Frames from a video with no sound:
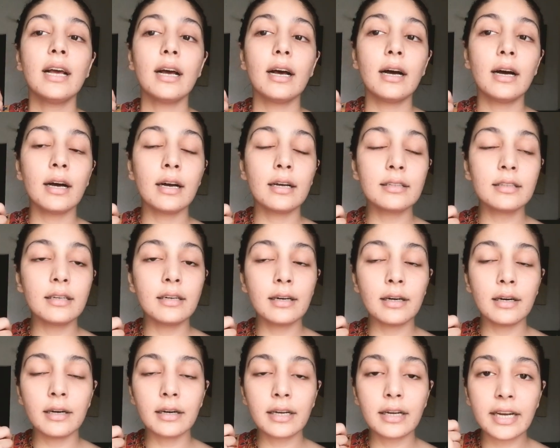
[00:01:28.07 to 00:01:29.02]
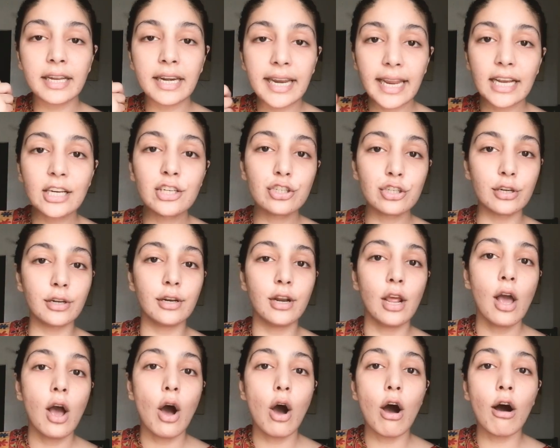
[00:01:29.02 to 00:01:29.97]
the creation
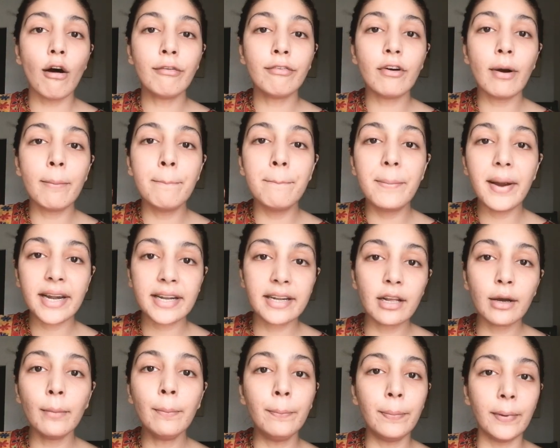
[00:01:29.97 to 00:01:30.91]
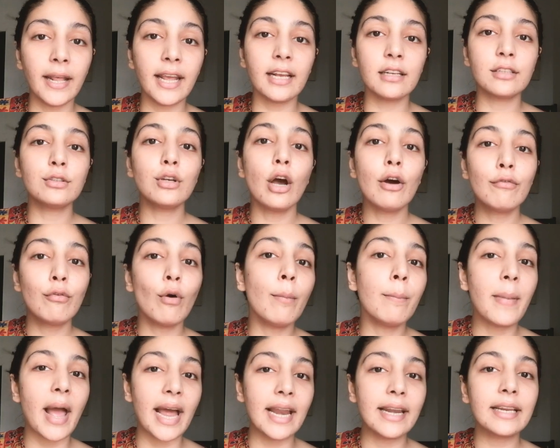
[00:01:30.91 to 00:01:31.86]
of a better place
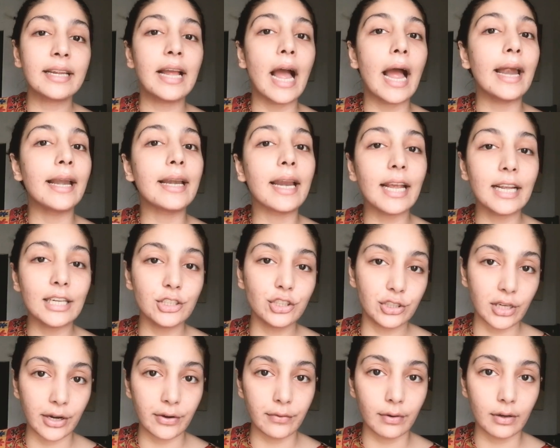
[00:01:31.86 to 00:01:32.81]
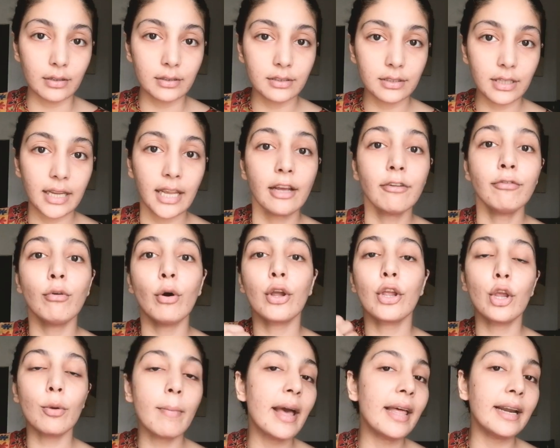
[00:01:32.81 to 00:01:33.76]
for mankind in general, okay, for
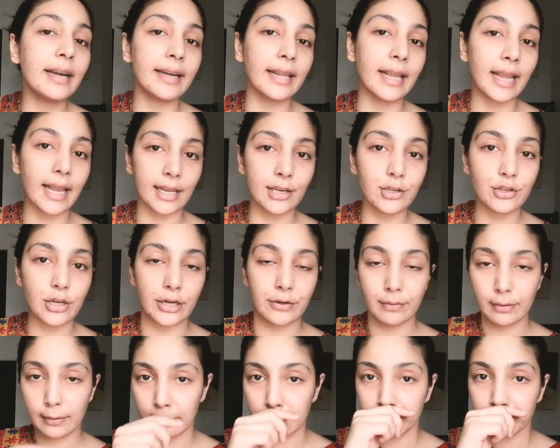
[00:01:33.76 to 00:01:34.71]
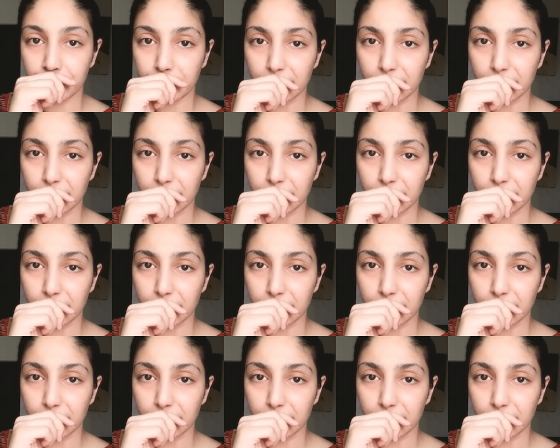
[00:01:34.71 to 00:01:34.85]
humanity in general.